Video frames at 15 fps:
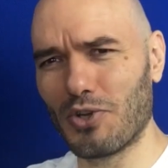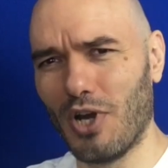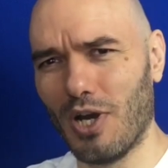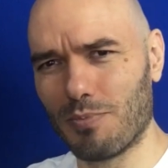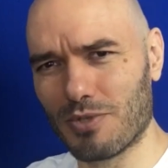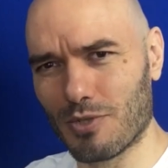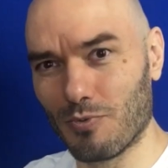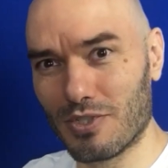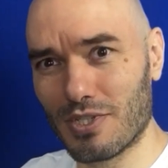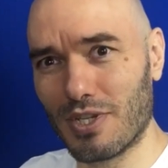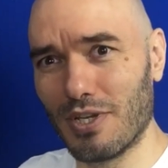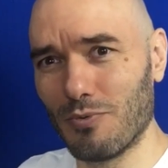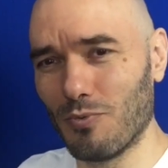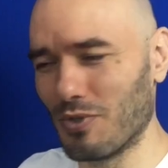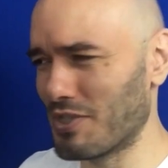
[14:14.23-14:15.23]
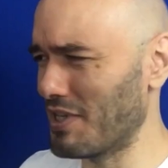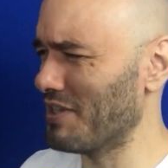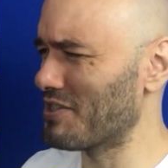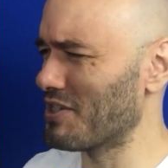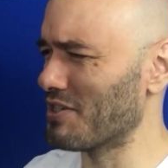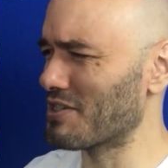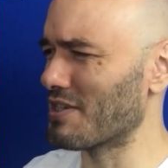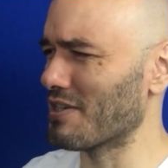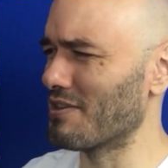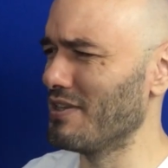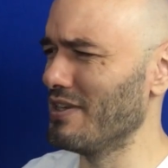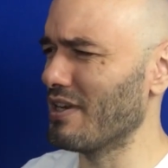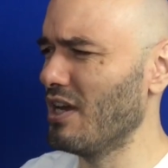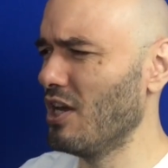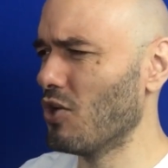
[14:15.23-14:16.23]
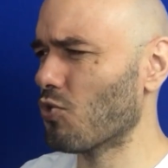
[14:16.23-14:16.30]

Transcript: option, which gets us to think,